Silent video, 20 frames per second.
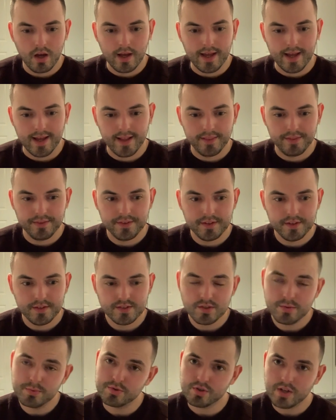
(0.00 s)
And uh,
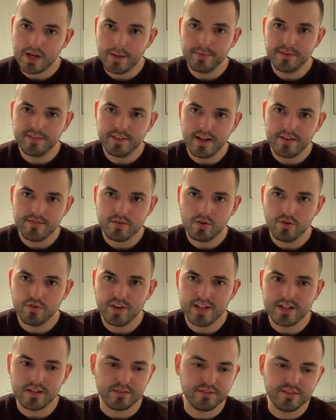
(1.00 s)
subscribe if you haven't already.